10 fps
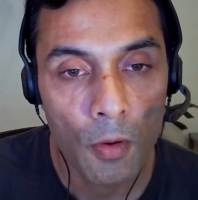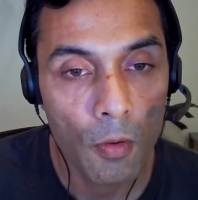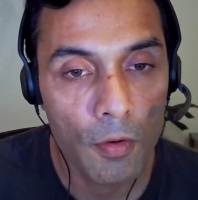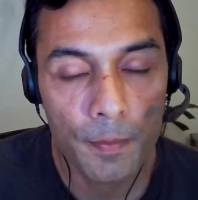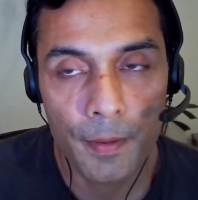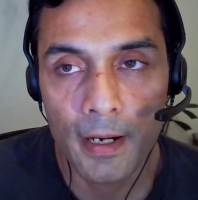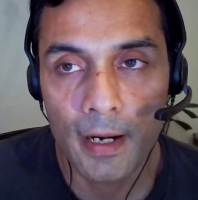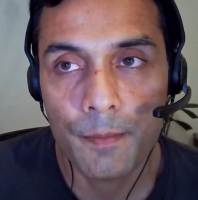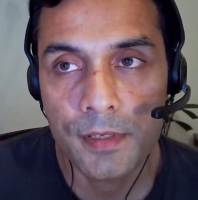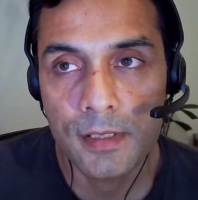or
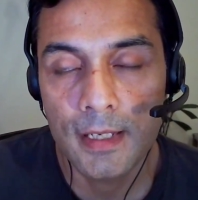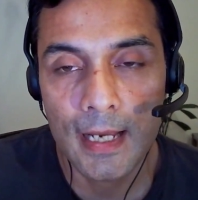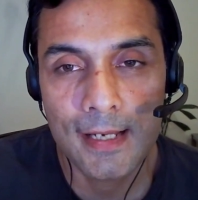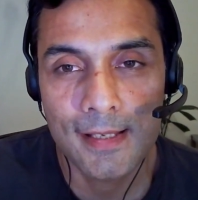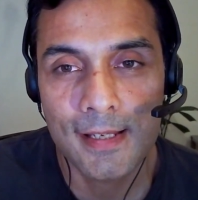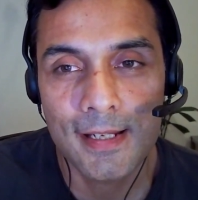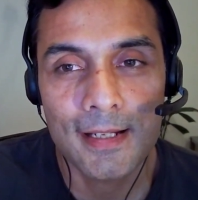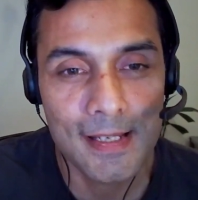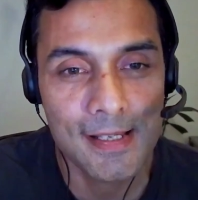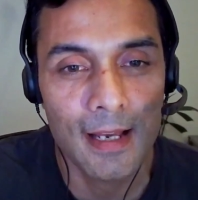perhaps the
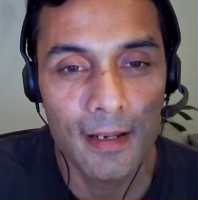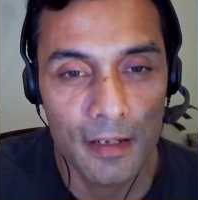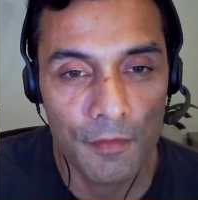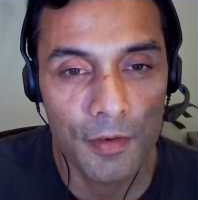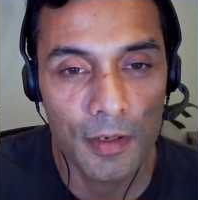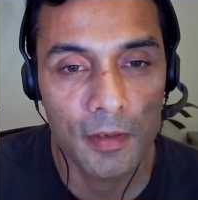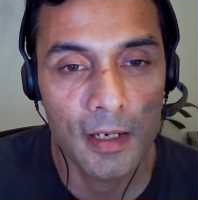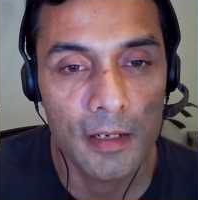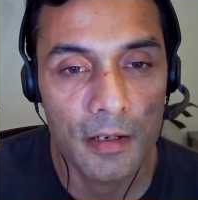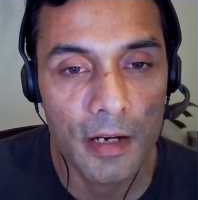existing design if you're
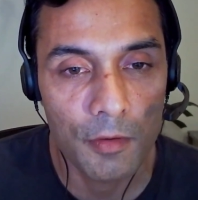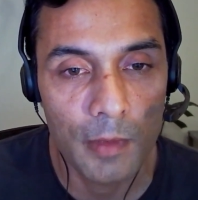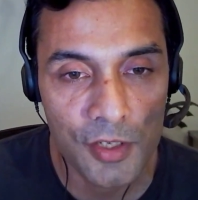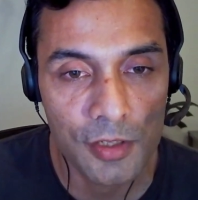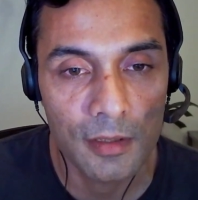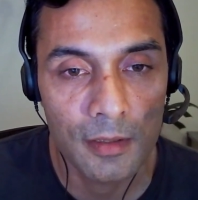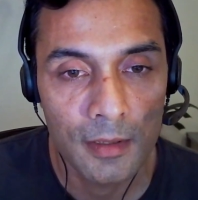looking at a renovation.